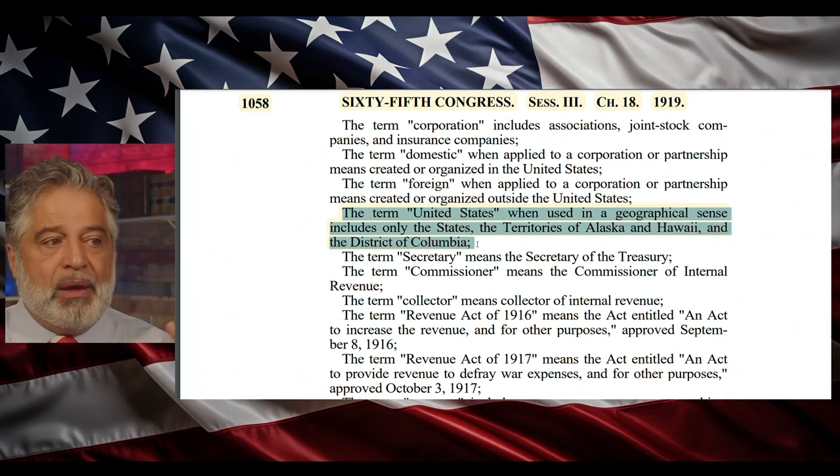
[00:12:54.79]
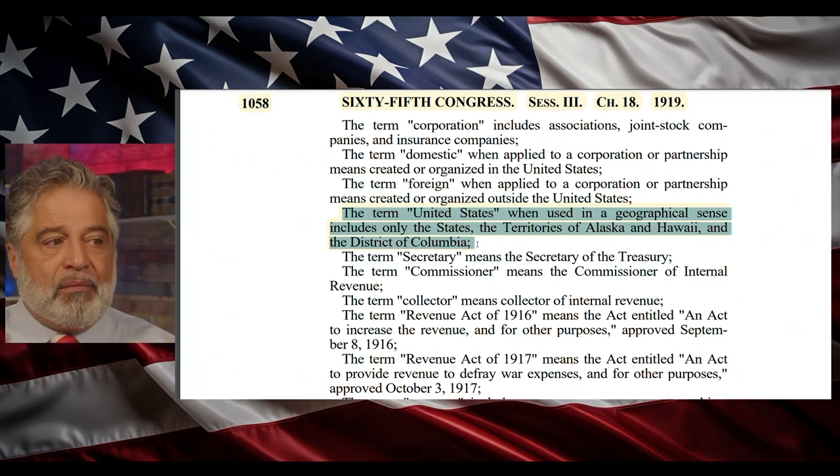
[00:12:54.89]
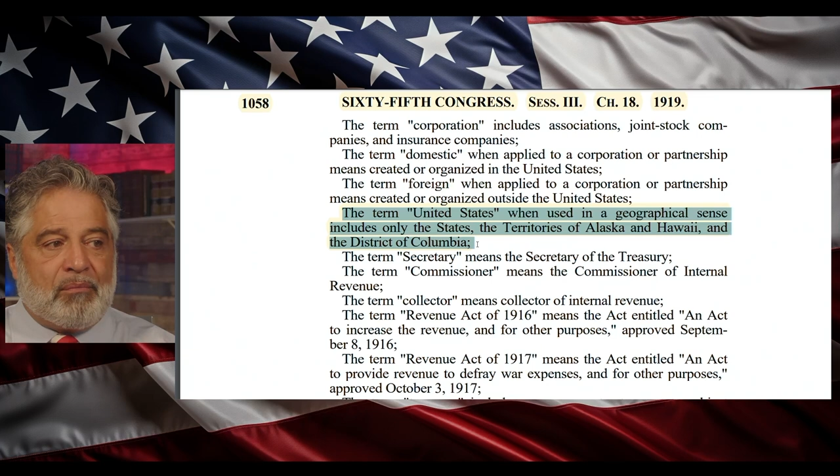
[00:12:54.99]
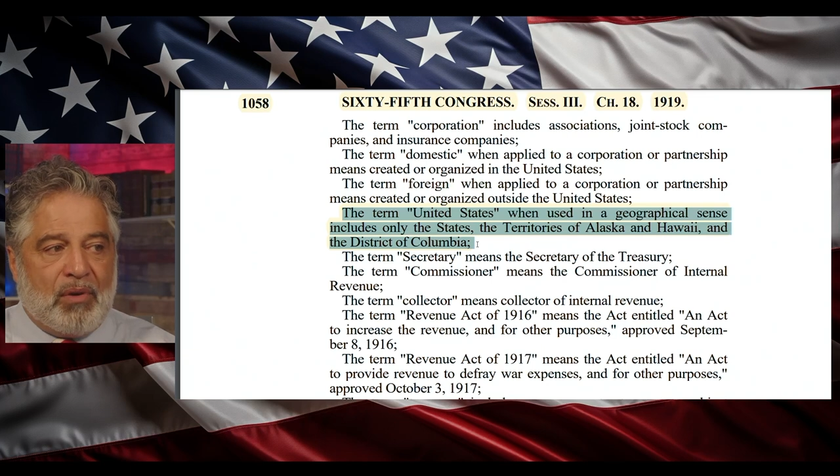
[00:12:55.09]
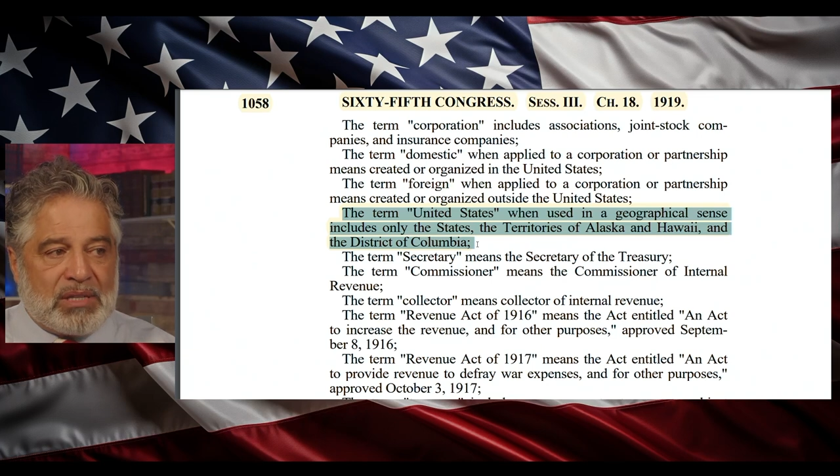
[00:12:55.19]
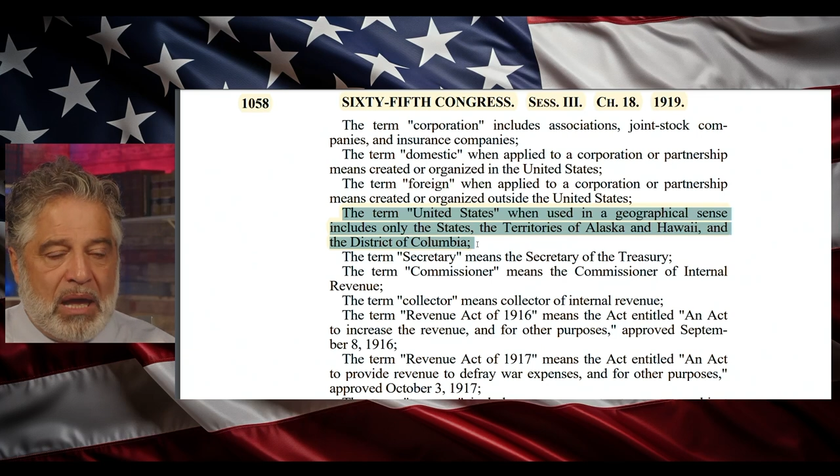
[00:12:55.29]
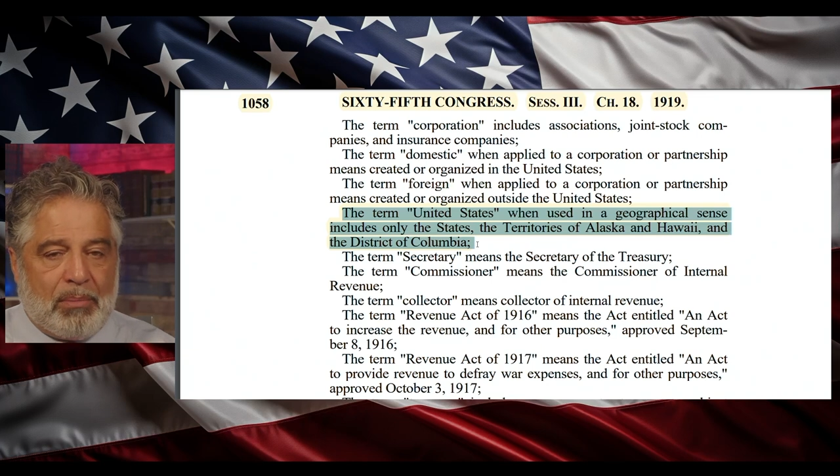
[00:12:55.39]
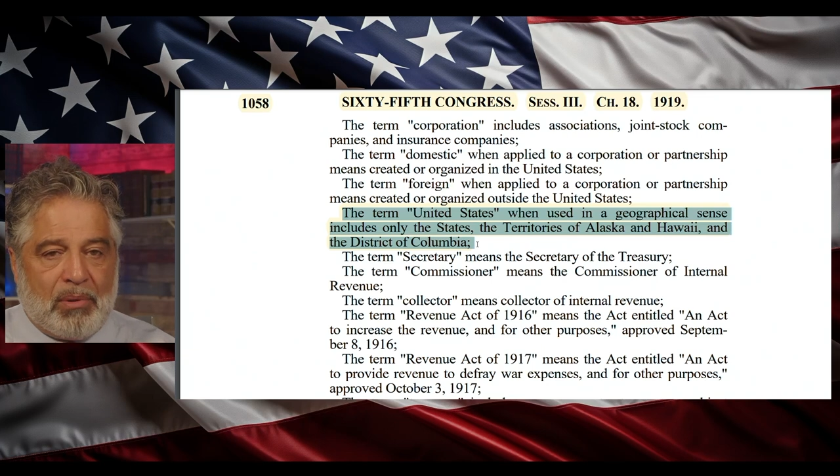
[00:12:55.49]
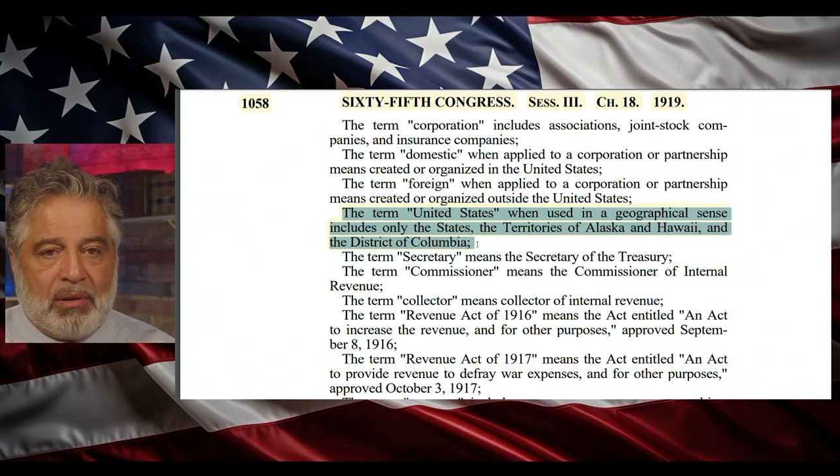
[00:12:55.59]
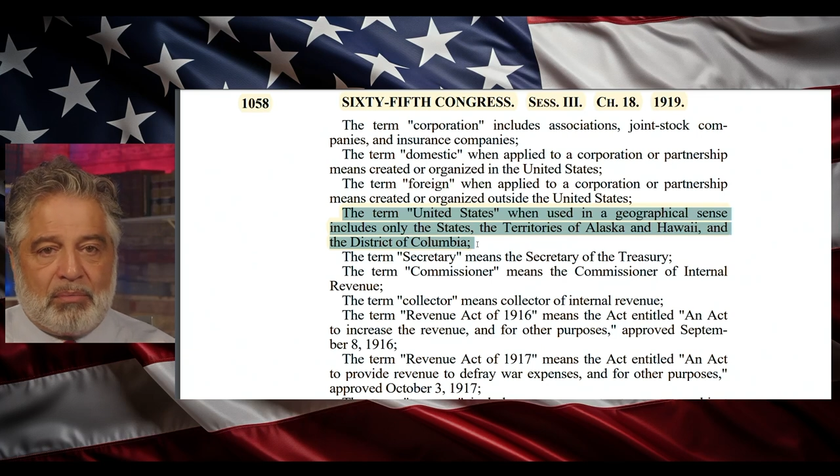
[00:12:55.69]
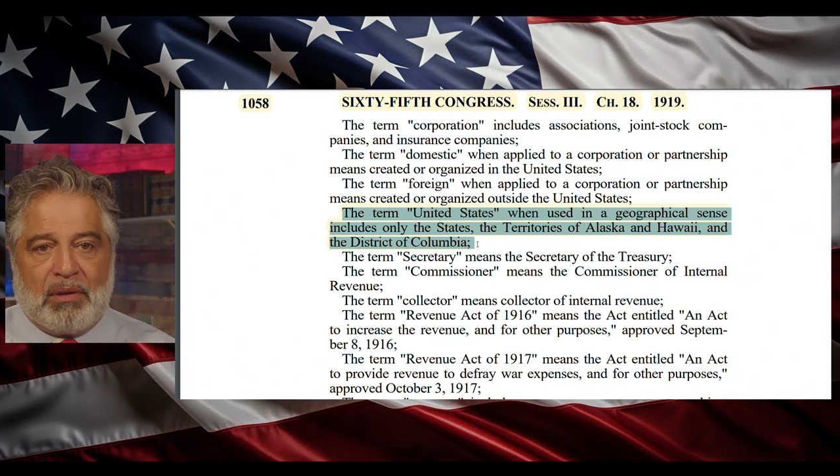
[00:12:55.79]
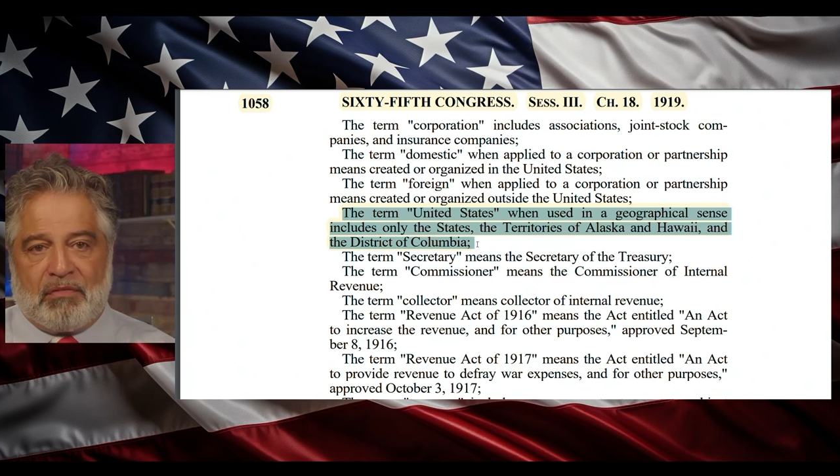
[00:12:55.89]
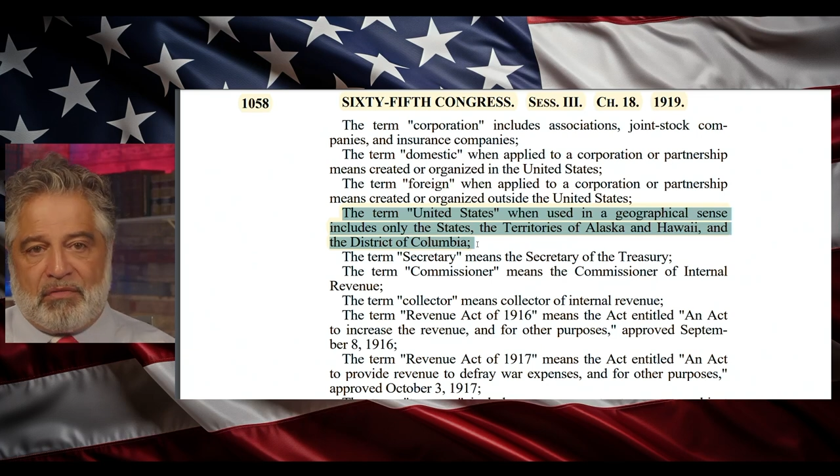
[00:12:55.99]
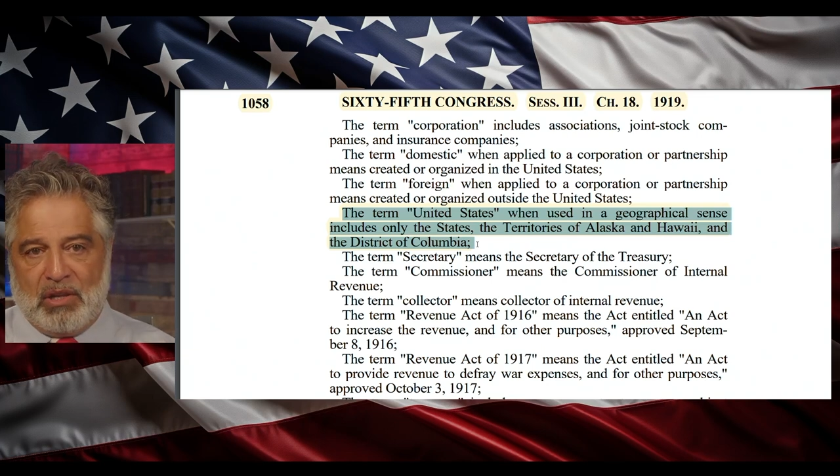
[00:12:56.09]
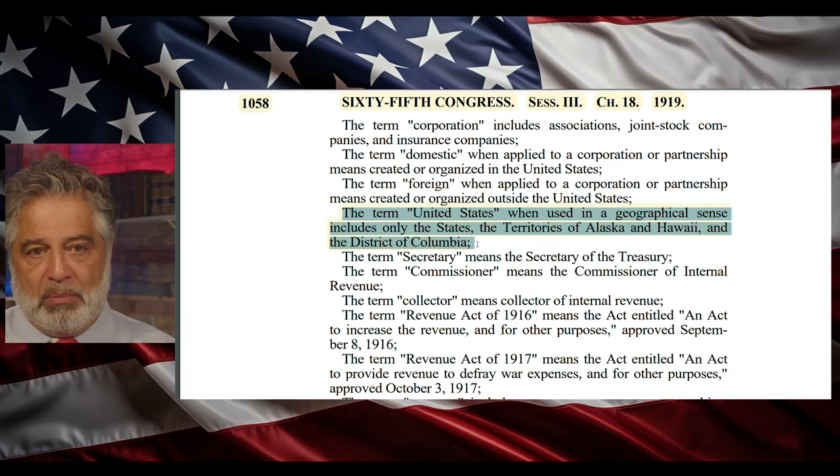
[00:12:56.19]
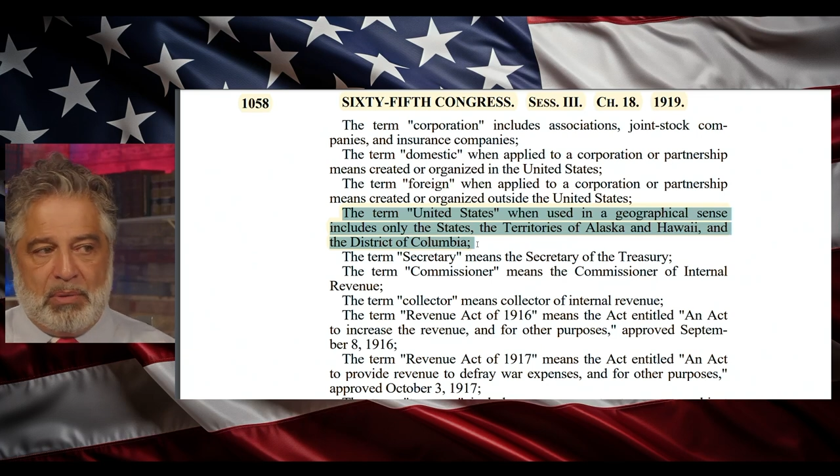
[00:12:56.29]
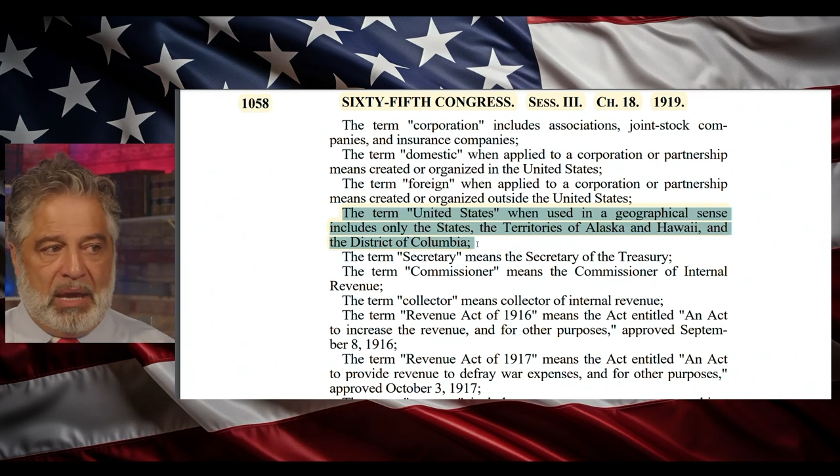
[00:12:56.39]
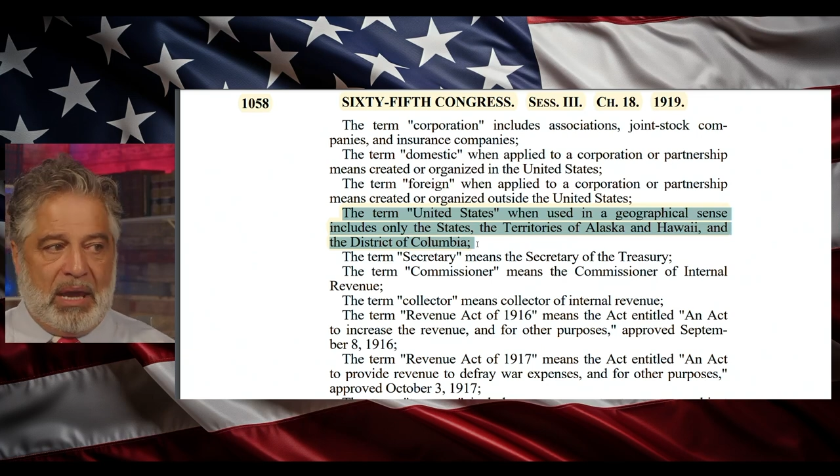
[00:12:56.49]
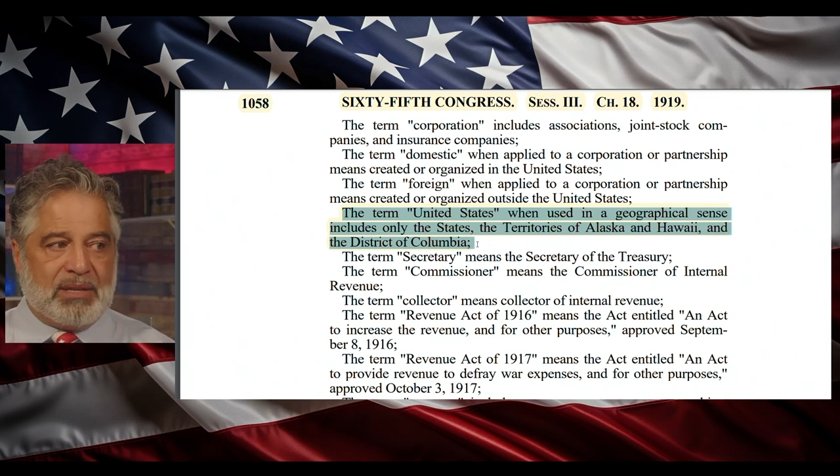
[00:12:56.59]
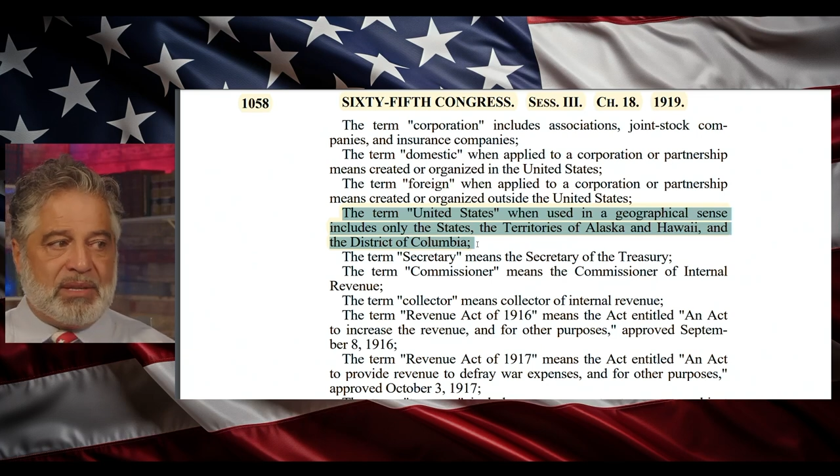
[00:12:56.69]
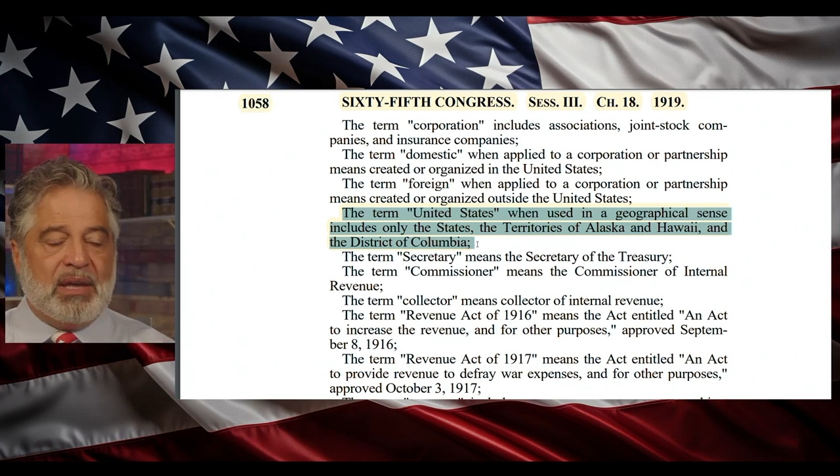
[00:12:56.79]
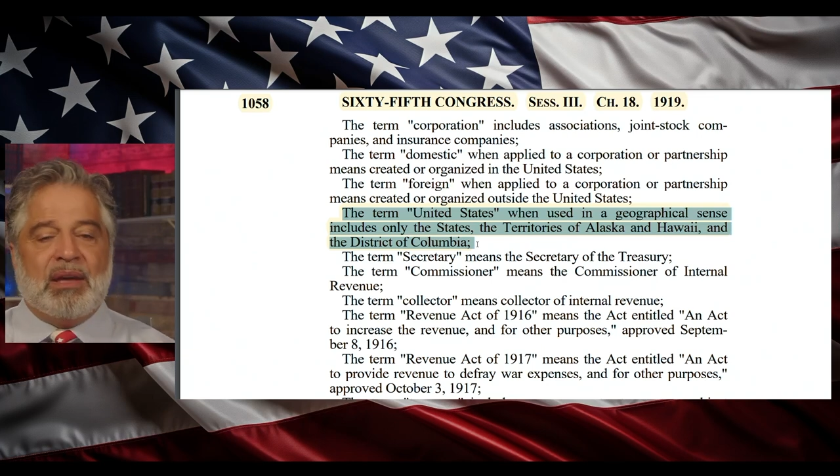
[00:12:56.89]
for example, Philippines.